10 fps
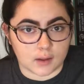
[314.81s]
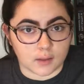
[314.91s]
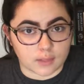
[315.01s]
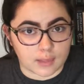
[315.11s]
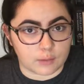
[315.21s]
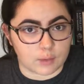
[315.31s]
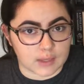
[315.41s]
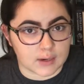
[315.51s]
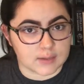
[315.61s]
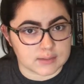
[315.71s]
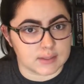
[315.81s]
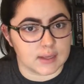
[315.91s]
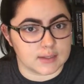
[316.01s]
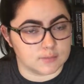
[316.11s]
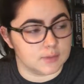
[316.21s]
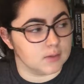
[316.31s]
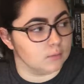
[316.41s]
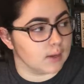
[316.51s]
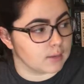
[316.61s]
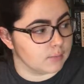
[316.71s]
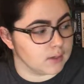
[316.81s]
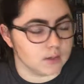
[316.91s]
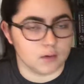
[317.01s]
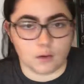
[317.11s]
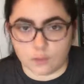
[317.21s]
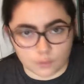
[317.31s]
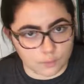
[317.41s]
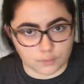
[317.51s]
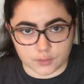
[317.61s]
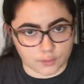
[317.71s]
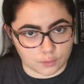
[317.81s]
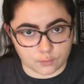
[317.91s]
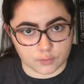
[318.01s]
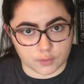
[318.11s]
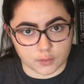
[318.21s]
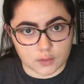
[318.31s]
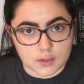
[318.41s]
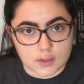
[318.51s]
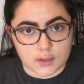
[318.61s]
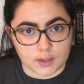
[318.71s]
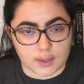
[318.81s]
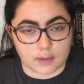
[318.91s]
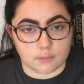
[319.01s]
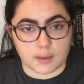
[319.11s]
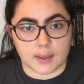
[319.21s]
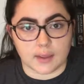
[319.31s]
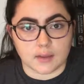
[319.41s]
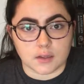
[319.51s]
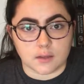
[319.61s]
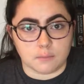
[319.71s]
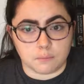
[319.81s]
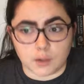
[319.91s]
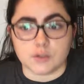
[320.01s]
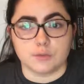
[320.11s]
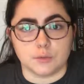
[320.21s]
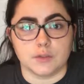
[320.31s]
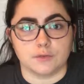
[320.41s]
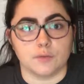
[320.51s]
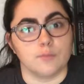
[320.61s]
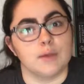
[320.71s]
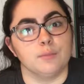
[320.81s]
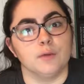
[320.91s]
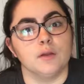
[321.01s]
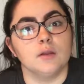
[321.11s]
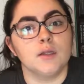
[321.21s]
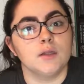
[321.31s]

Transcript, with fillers: All the Light We Cannot See has been recommended over and over again by multiple different people.